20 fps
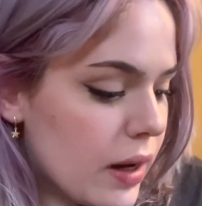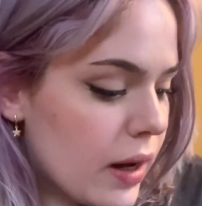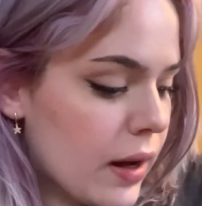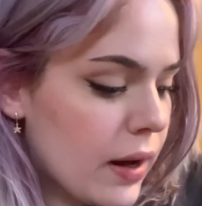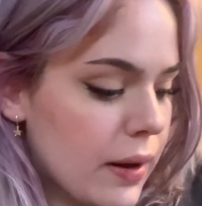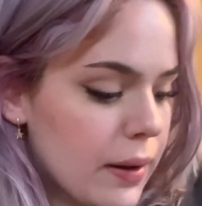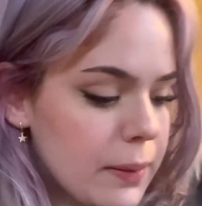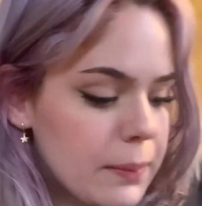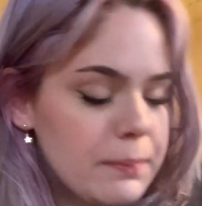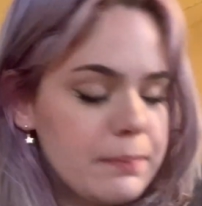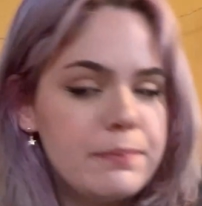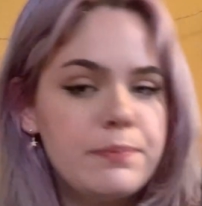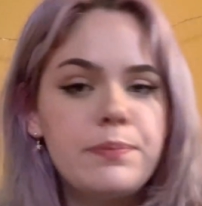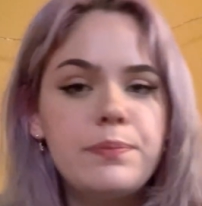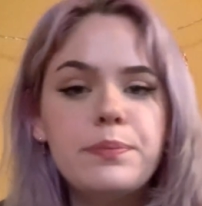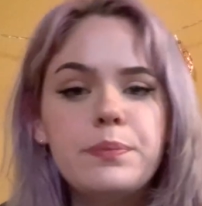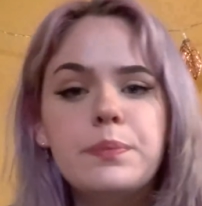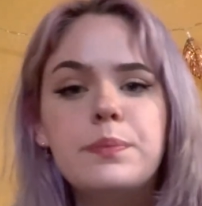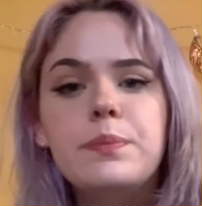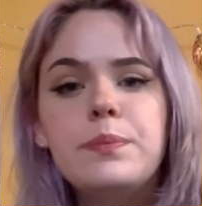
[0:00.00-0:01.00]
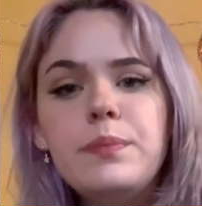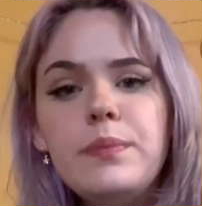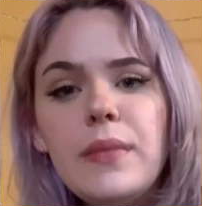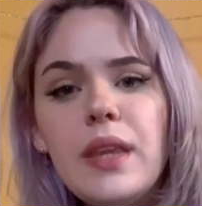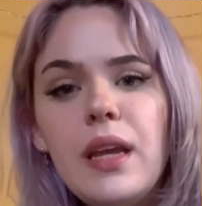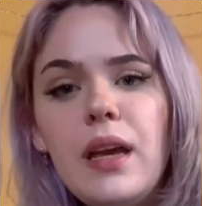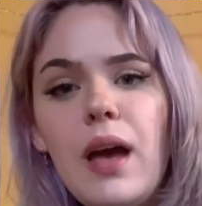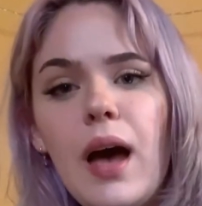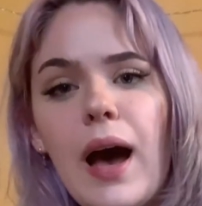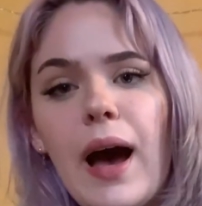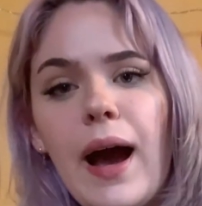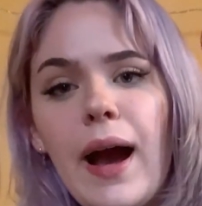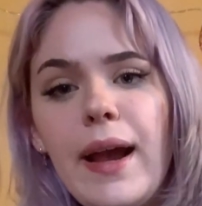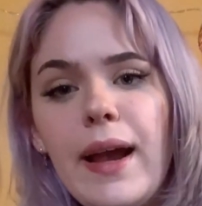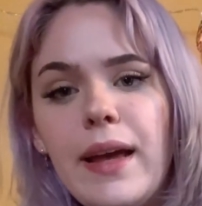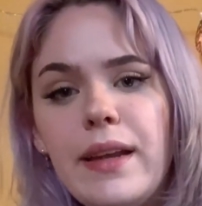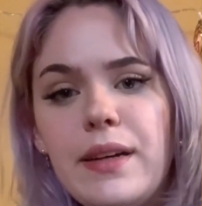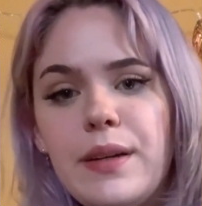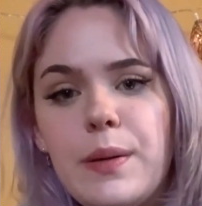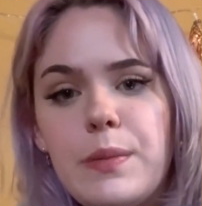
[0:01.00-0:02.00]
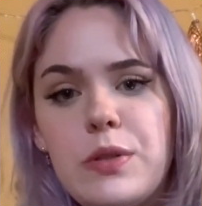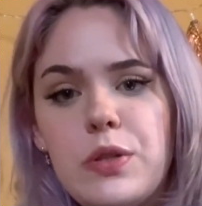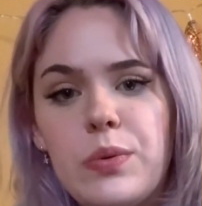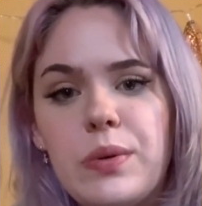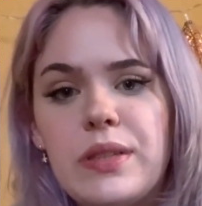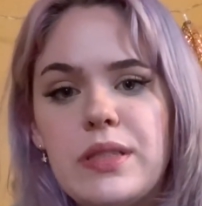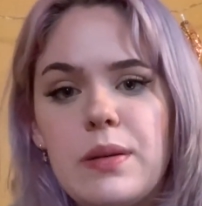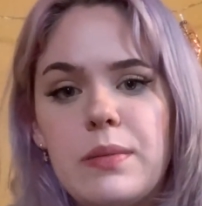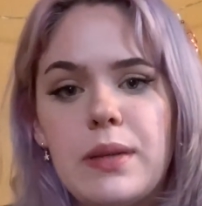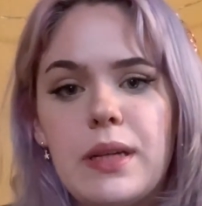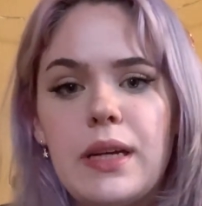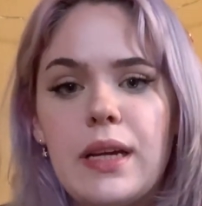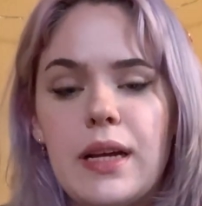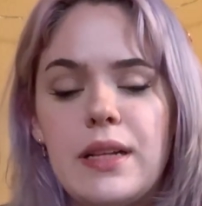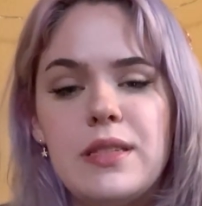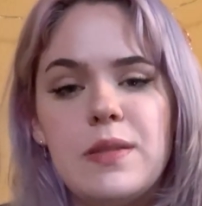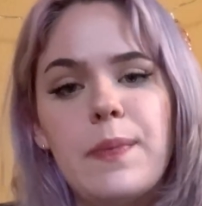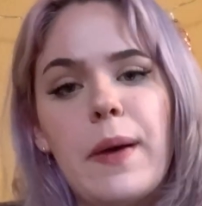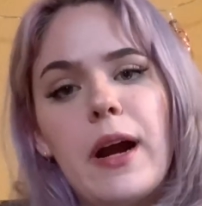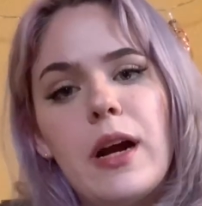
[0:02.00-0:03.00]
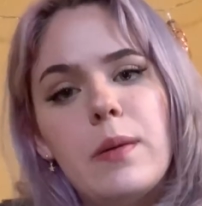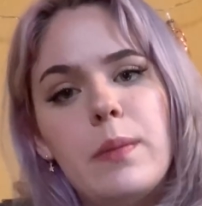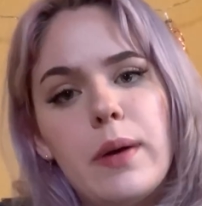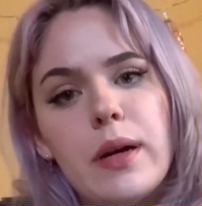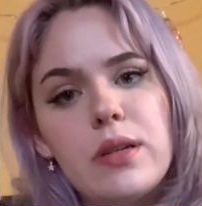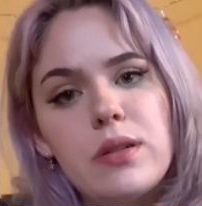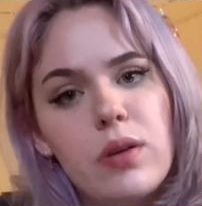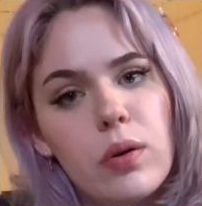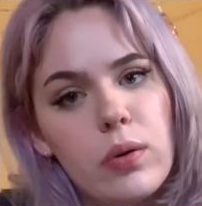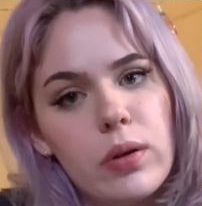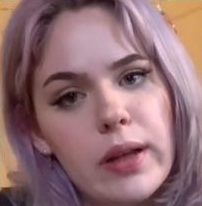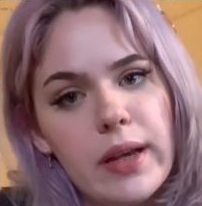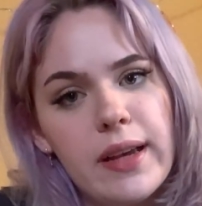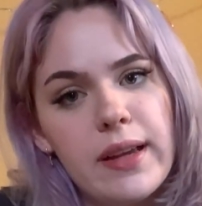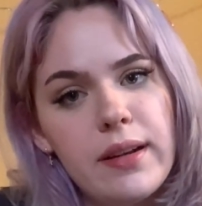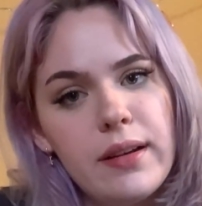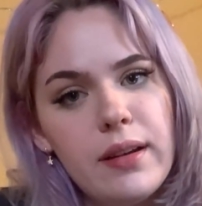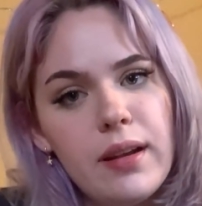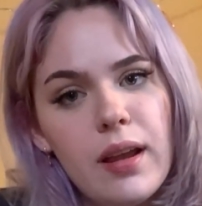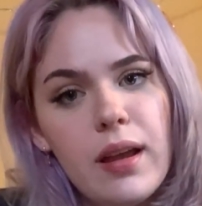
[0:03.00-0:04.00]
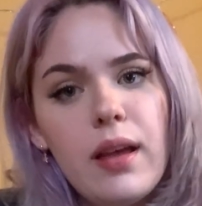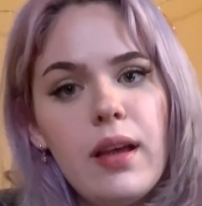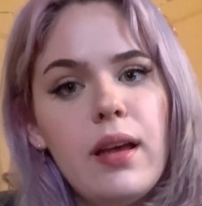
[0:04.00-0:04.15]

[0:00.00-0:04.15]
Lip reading: I ended up doing something inspired by Tolkien